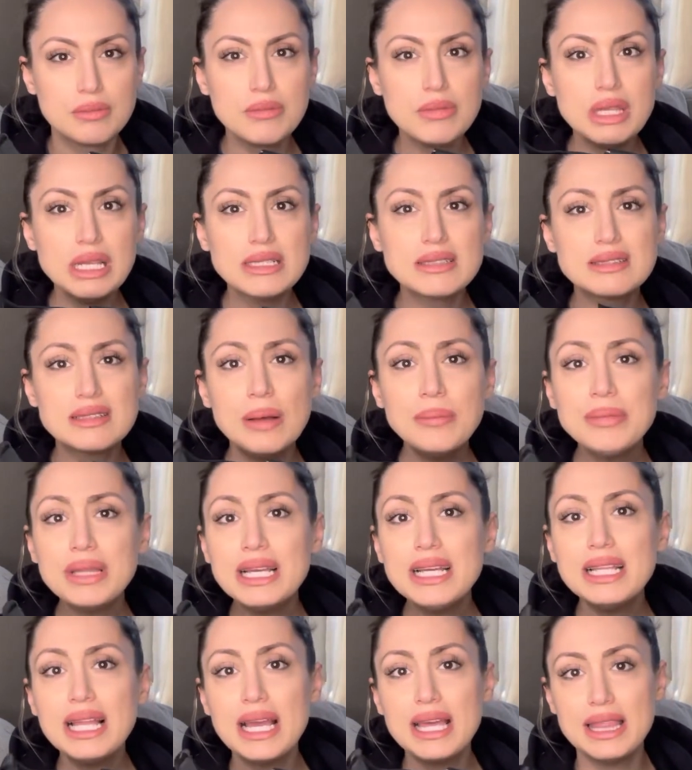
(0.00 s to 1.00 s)
something
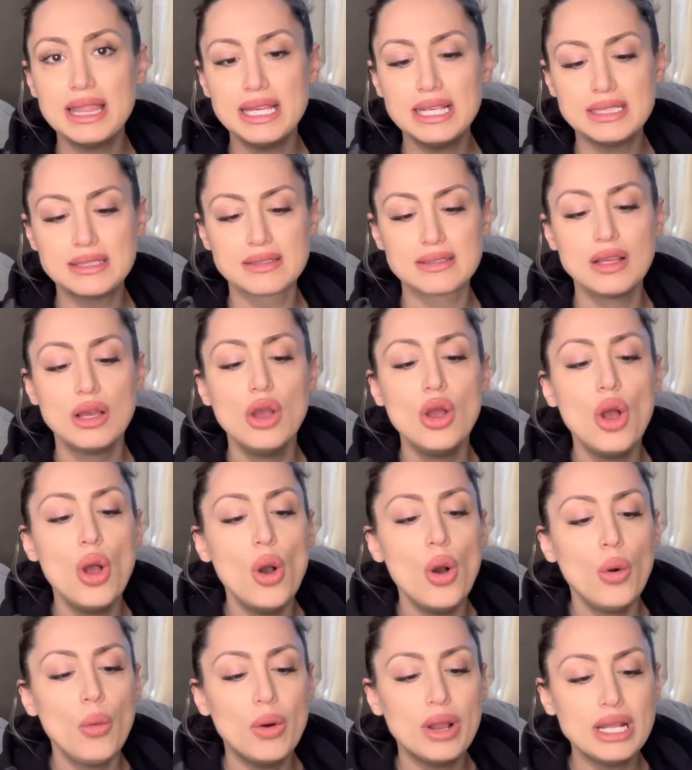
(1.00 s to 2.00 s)
like this.
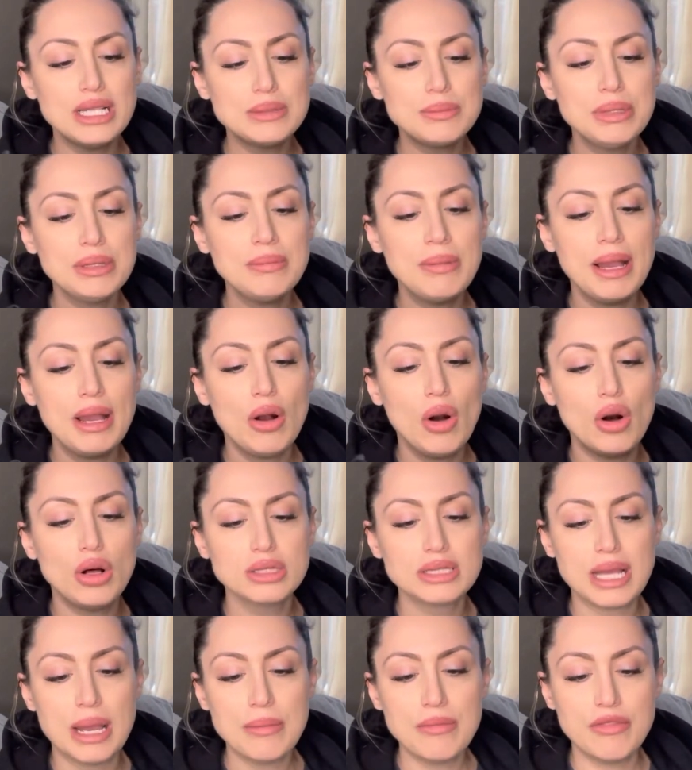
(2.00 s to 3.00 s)
What has been my
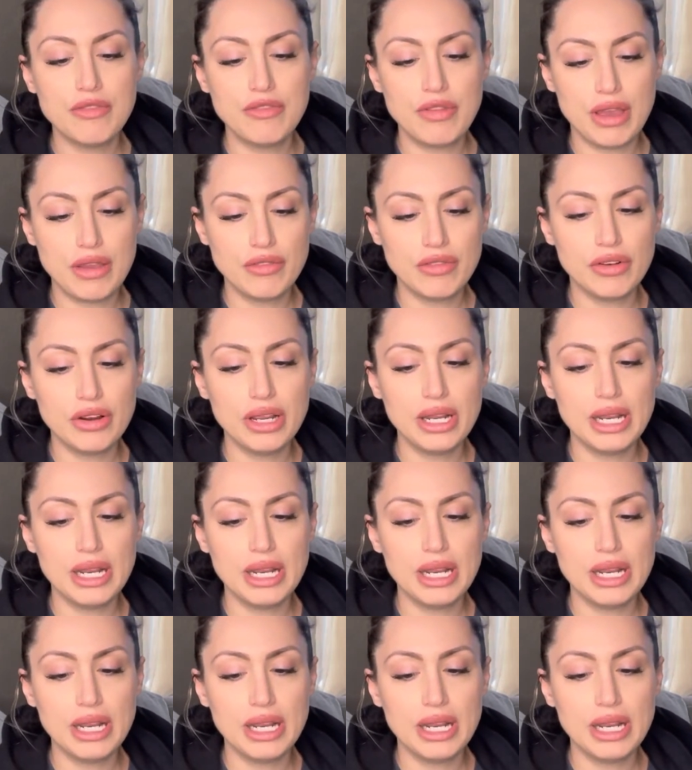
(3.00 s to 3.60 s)
all-time favorite